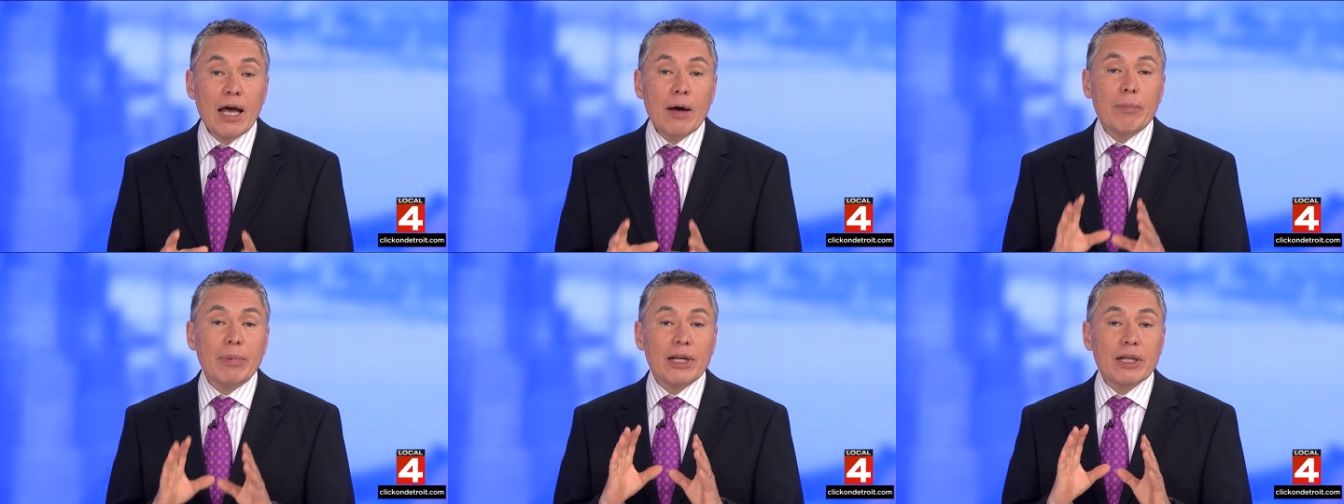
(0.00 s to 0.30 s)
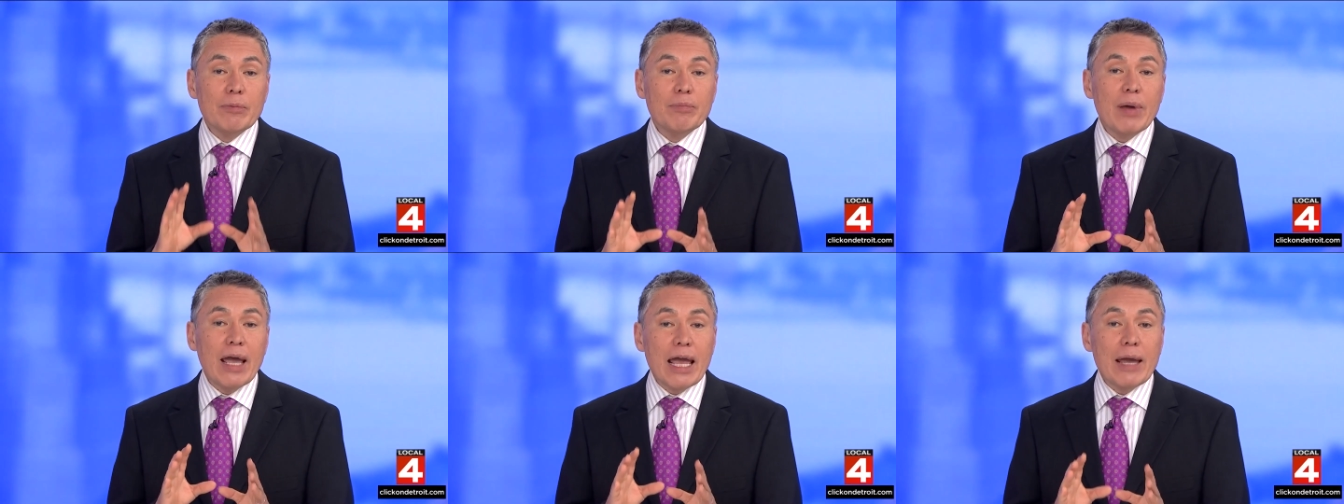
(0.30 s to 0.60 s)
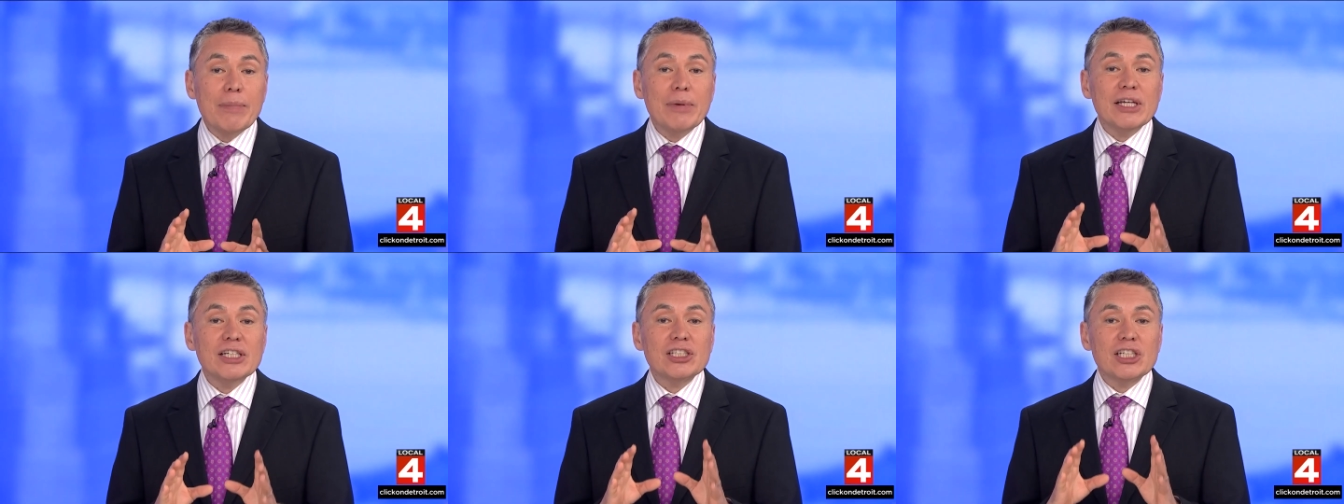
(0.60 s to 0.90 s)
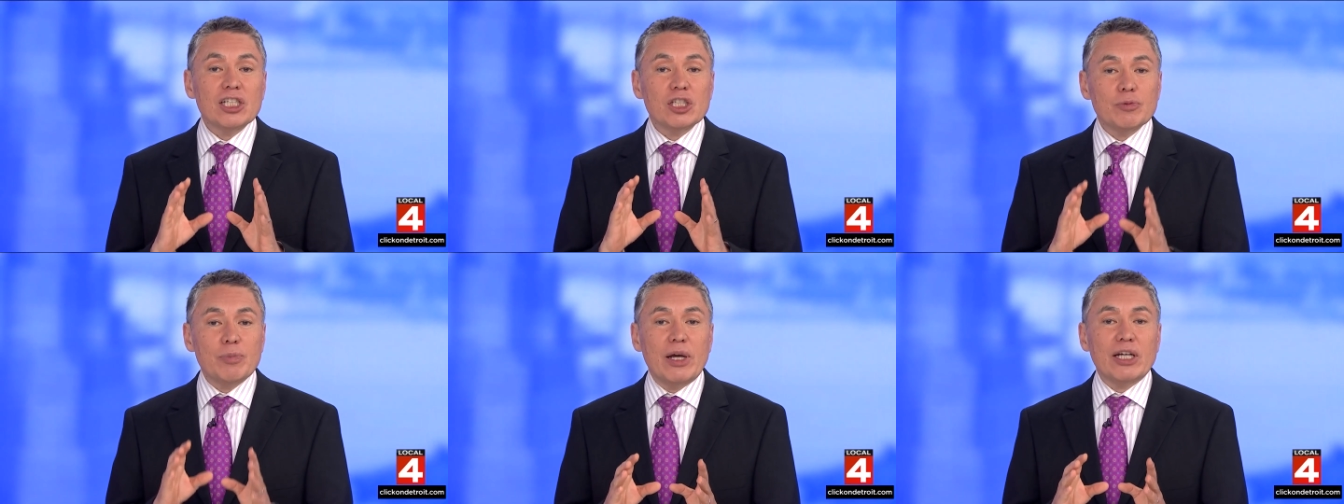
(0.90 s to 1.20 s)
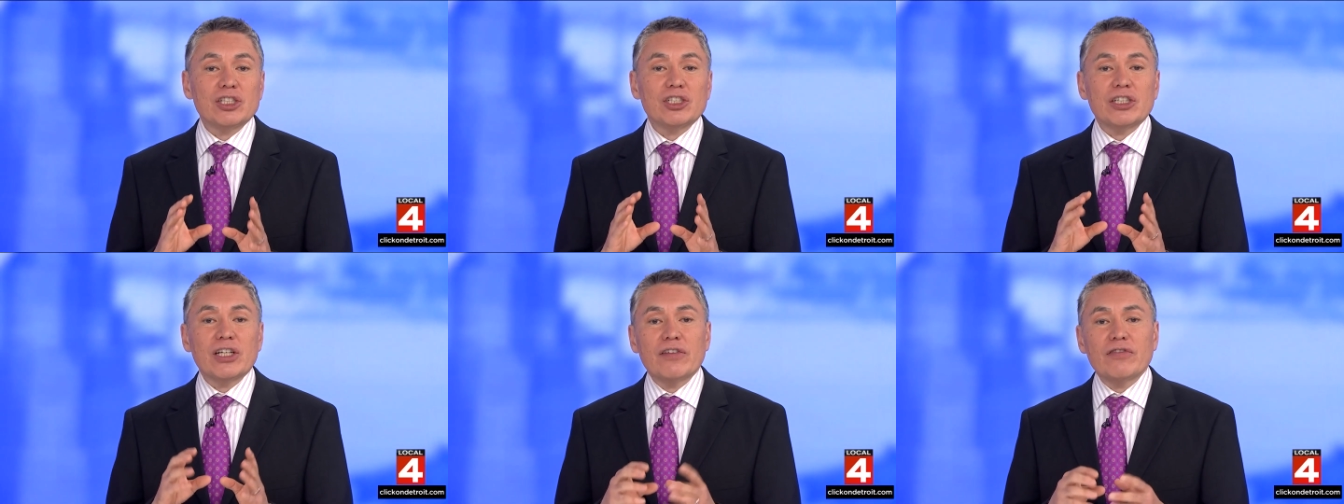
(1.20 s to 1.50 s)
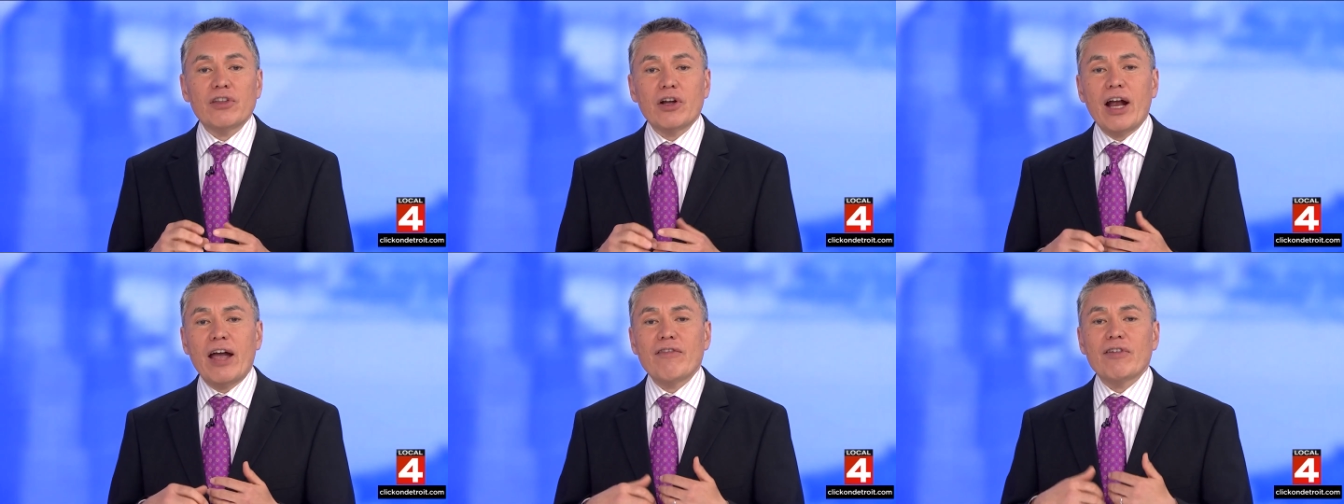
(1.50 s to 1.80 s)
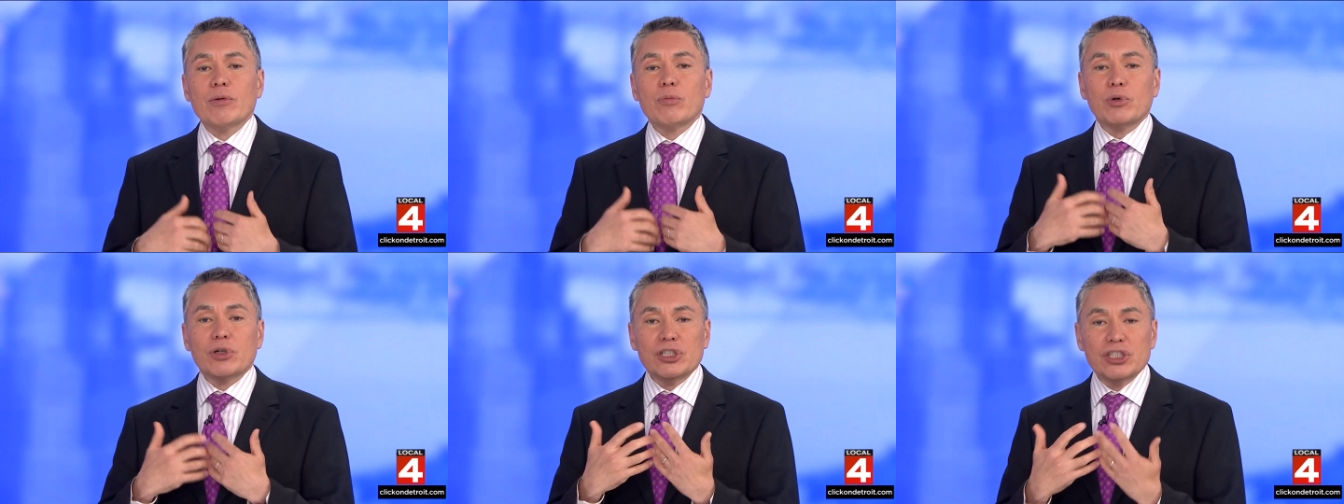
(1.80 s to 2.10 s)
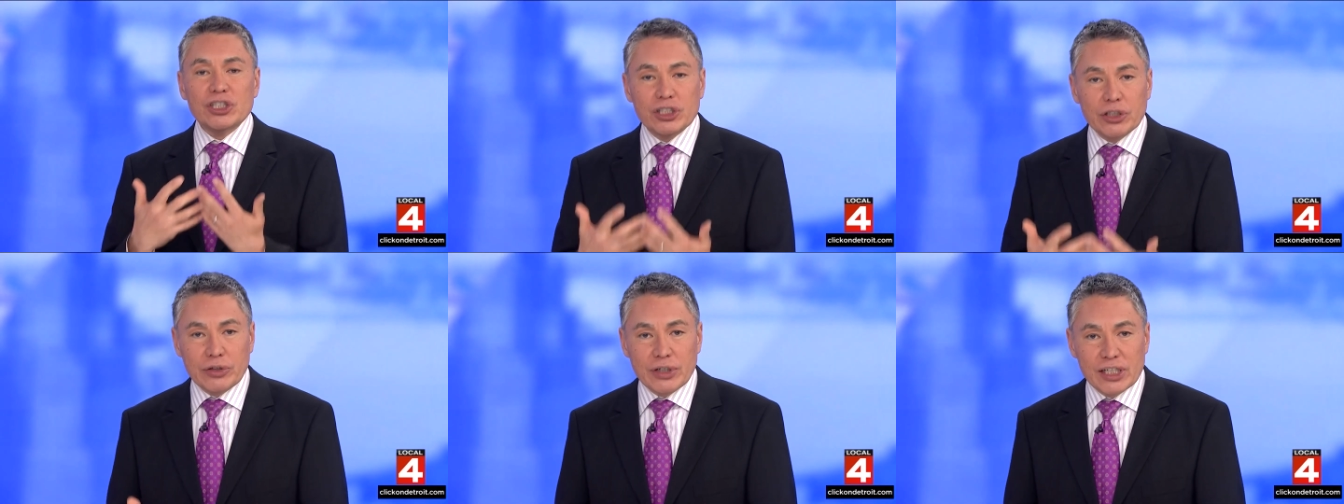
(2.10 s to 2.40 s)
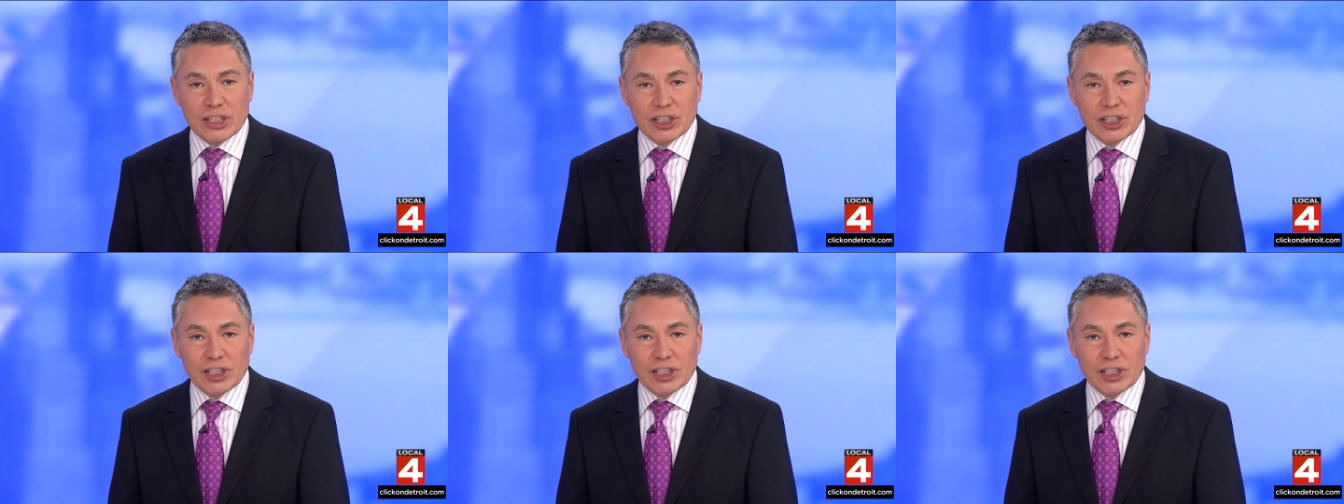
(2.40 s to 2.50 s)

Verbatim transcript: But in babies, especially if they're having more serious